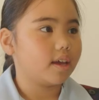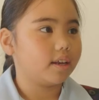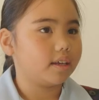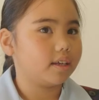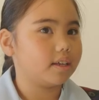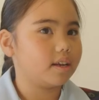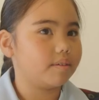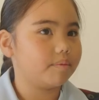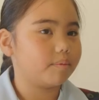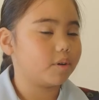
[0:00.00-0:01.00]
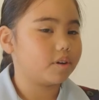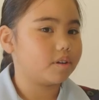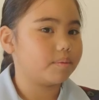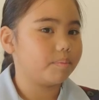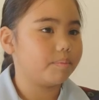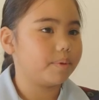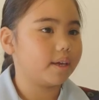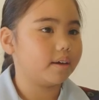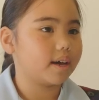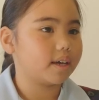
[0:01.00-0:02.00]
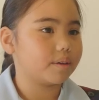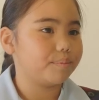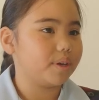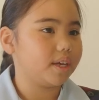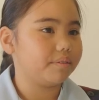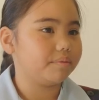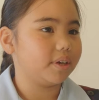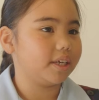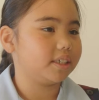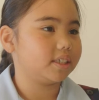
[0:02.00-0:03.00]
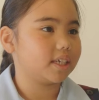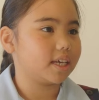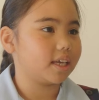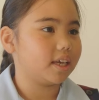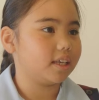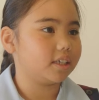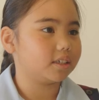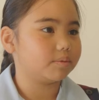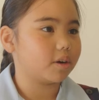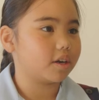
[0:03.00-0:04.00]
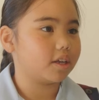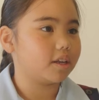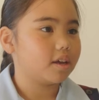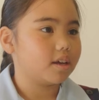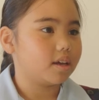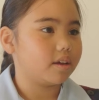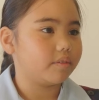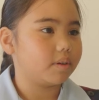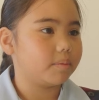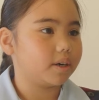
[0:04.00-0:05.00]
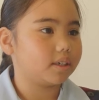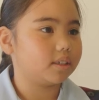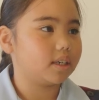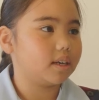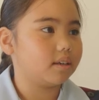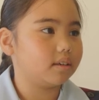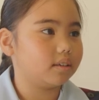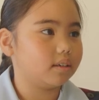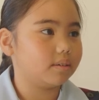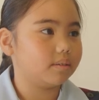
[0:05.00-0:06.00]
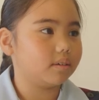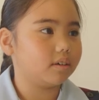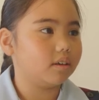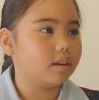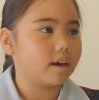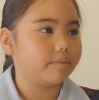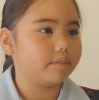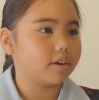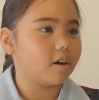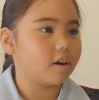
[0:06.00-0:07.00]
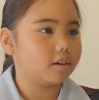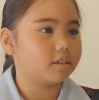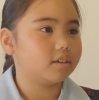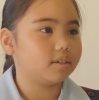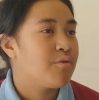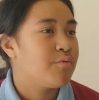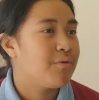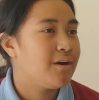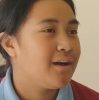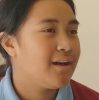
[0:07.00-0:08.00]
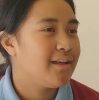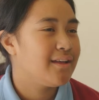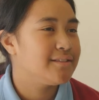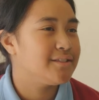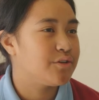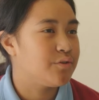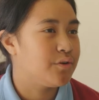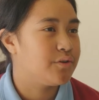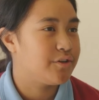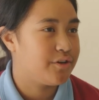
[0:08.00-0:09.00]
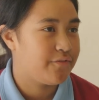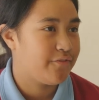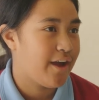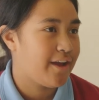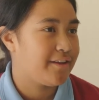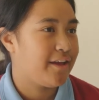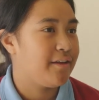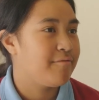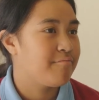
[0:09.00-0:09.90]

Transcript: and he didn't want to be like a mean rich king. He just wanted everyone to love God. Why is it called Good Friday?